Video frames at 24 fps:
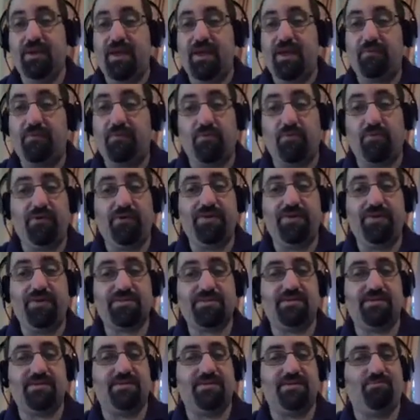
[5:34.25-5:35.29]
Really, this
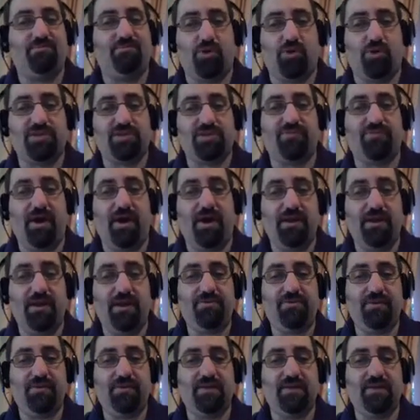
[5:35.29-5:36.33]
works for
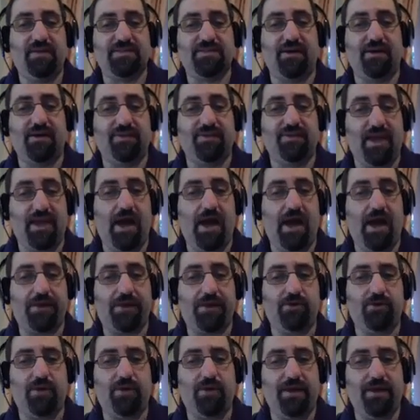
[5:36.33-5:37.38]
anything that's got the
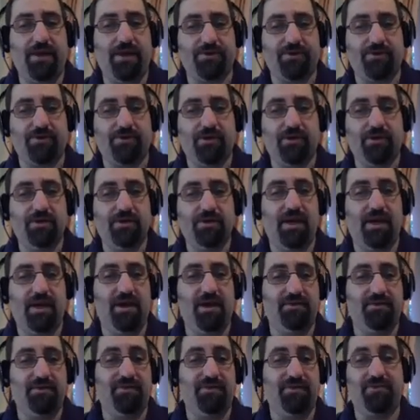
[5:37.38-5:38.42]
Atto editor.
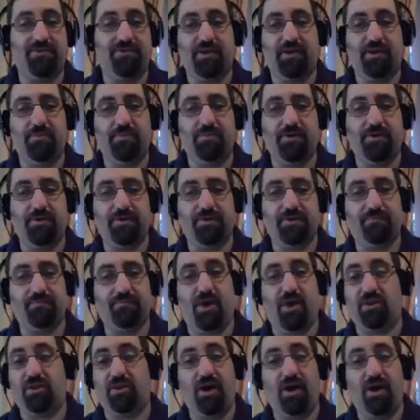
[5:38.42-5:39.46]
And if you think about it,
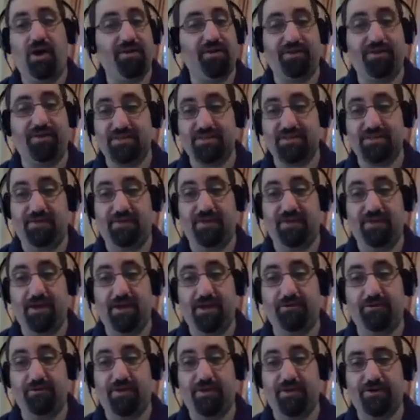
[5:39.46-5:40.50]
a lot of things have the
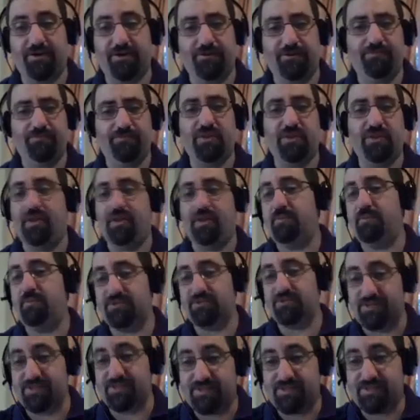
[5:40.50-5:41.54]
Atto editor. Label is
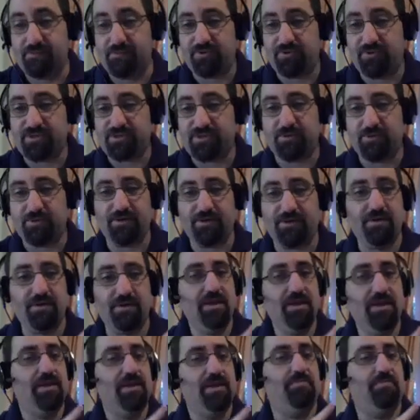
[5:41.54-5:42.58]
the simplest one,
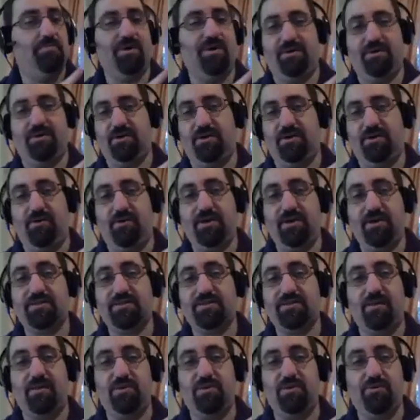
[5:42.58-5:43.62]
but
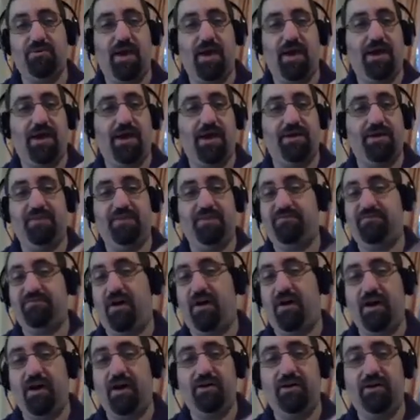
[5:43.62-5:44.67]
anytime you add a
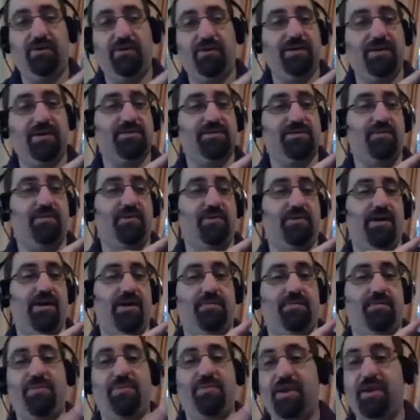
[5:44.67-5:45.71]
file, anytime you
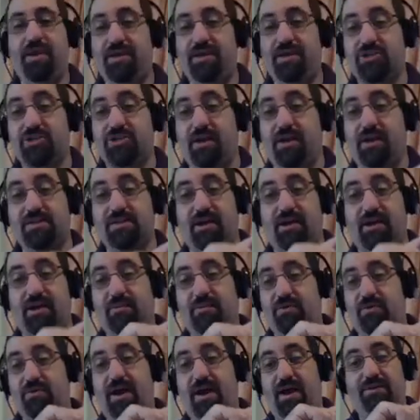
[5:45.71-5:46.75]
add a page, anytime
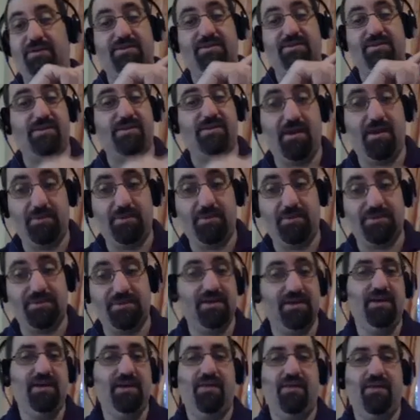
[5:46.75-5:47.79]
you add an assignment,
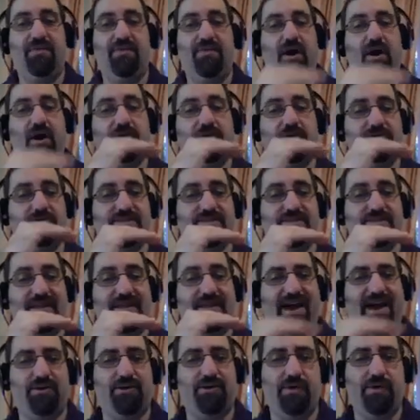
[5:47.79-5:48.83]
they all use the
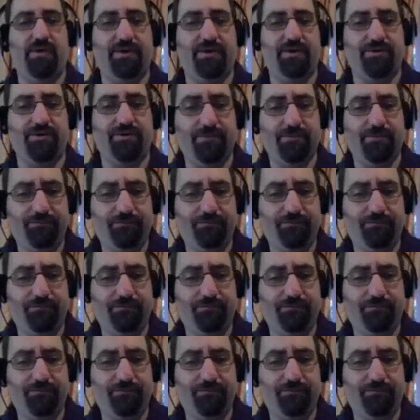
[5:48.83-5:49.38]
Atto editor.